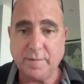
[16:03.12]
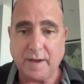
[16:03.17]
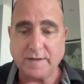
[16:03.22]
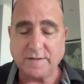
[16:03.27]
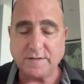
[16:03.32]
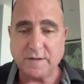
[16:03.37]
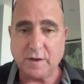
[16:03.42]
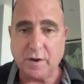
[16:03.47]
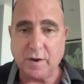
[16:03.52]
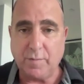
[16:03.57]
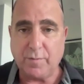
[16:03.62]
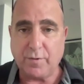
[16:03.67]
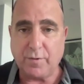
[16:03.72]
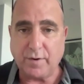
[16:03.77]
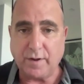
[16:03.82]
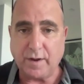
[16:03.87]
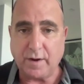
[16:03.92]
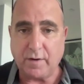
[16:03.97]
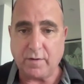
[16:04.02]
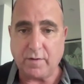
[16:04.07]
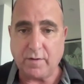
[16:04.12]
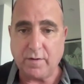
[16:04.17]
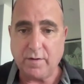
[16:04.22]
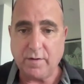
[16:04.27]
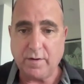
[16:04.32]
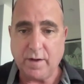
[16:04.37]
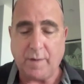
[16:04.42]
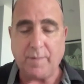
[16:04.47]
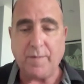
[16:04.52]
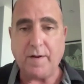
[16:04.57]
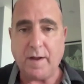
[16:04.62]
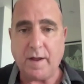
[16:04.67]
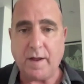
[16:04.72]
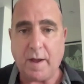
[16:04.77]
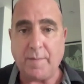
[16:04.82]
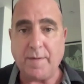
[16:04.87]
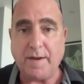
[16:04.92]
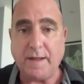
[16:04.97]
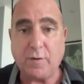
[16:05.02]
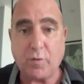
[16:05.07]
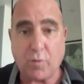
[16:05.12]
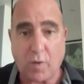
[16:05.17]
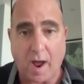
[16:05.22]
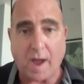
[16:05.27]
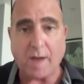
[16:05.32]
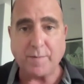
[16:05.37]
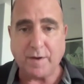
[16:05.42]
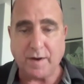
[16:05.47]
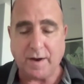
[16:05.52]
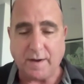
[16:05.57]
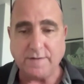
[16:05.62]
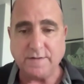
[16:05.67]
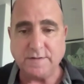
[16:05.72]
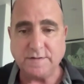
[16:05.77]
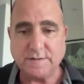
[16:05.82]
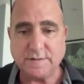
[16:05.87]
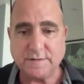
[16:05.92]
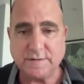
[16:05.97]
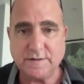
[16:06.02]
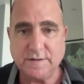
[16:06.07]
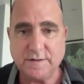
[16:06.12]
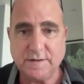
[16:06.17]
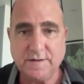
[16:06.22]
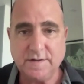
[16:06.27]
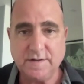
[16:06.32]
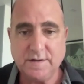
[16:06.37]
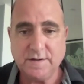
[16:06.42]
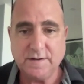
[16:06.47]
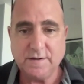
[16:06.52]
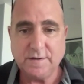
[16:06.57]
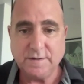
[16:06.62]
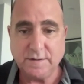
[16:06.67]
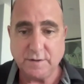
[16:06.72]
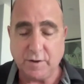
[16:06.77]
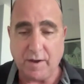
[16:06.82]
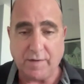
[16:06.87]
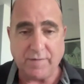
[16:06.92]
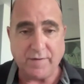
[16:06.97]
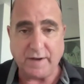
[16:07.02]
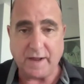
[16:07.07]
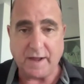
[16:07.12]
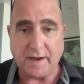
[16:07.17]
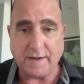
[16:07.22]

Mexico per year? How many crime guns? Do you have any